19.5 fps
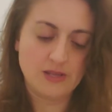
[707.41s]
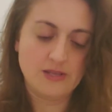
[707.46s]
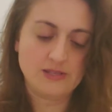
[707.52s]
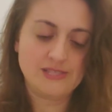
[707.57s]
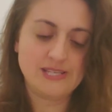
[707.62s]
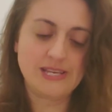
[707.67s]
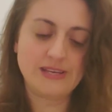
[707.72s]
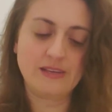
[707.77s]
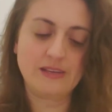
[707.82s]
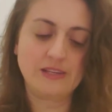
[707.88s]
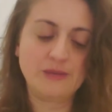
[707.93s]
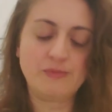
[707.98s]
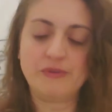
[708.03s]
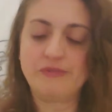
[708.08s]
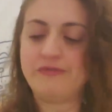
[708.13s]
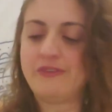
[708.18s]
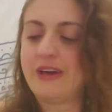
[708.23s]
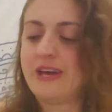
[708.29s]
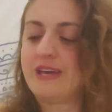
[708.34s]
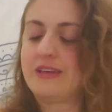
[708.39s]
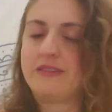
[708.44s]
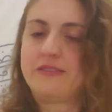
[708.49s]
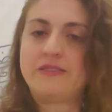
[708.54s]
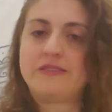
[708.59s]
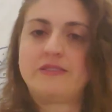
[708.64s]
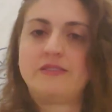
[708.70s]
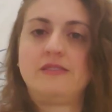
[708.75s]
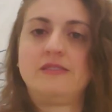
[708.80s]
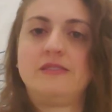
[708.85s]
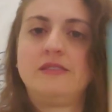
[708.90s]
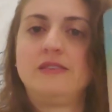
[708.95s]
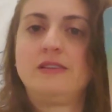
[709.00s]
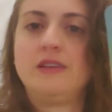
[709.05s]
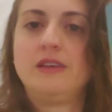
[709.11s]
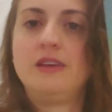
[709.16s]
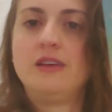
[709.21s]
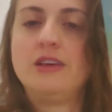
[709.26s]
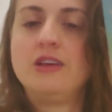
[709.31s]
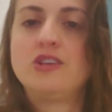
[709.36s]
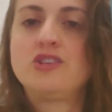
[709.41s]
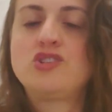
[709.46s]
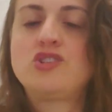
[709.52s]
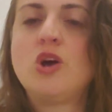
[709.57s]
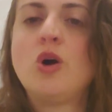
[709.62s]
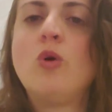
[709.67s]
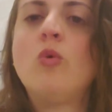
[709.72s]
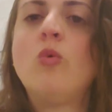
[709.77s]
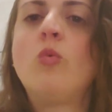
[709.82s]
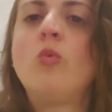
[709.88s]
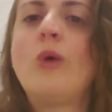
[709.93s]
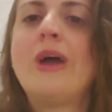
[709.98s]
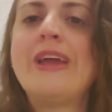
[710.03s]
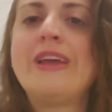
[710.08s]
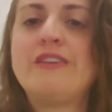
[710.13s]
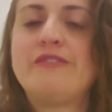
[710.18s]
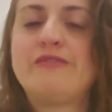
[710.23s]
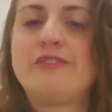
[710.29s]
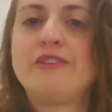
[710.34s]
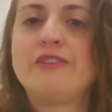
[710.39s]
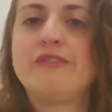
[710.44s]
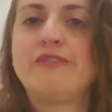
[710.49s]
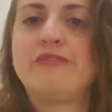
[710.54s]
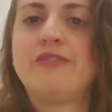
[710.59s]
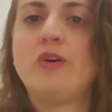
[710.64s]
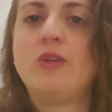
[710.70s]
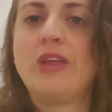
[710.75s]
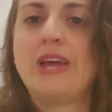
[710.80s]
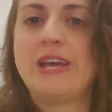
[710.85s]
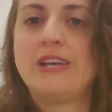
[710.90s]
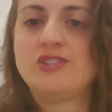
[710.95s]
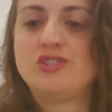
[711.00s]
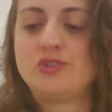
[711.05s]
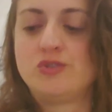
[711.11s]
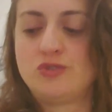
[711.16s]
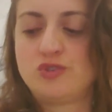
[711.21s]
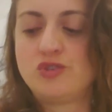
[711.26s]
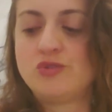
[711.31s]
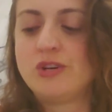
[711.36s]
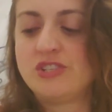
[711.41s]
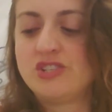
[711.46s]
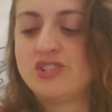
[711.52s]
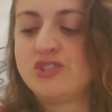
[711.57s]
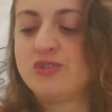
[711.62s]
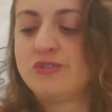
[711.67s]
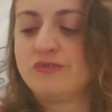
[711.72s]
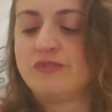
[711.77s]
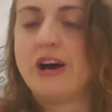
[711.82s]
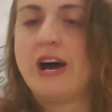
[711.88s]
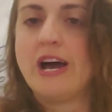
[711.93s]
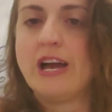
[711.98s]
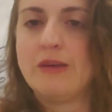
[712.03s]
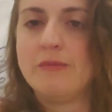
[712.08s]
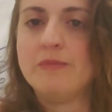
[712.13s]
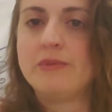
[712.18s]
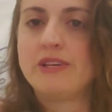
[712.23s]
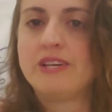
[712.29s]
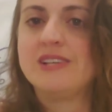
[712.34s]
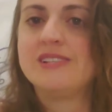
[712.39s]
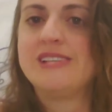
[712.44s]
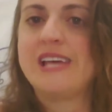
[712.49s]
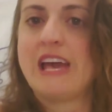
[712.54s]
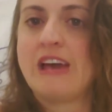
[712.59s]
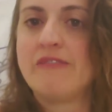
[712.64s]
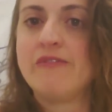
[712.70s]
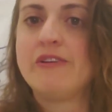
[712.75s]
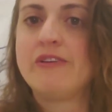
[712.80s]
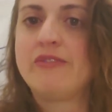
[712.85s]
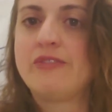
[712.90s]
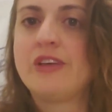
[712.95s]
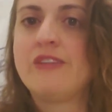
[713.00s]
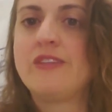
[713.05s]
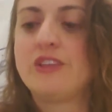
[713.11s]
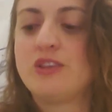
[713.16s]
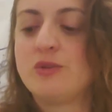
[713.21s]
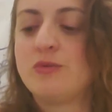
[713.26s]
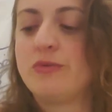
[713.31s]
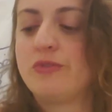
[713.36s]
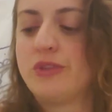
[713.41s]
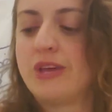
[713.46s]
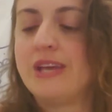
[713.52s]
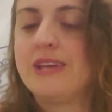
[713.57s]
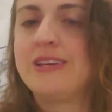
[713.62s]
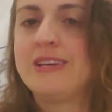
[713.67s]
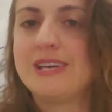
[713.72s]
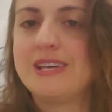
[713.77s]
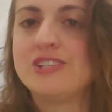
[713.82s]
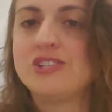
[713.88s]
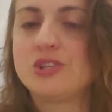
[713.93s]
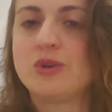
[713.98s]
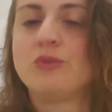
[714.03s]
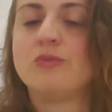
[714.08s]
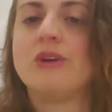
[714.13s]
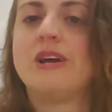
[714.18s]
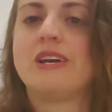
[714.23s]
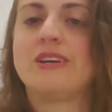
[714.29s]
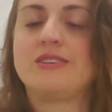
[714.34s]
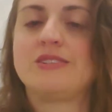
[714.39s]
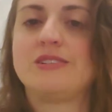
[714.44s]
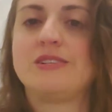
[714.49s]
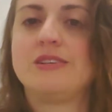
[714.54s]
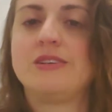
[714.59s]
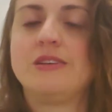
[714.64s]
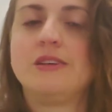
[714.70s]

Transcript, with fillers: Take a leap of faith. Don't wait for the full answer. Trust your vibe because everything that you think is correct.